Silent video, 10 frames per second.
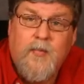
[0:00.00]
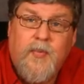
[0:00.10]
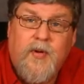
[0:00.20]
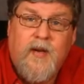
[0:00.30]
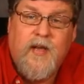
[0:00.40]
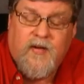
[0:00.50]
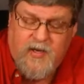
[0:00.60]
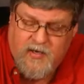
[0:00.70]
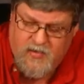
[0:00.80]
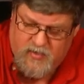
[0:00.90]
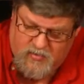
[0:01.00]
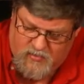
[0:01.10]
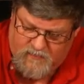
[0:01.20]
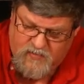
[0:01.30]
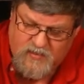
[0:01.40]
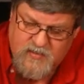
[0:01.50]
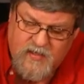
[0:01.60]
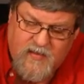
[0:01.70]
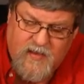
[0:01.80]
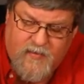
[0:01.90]
put it out here. I don't know if you can
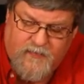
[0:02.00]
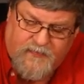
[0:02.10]
see that.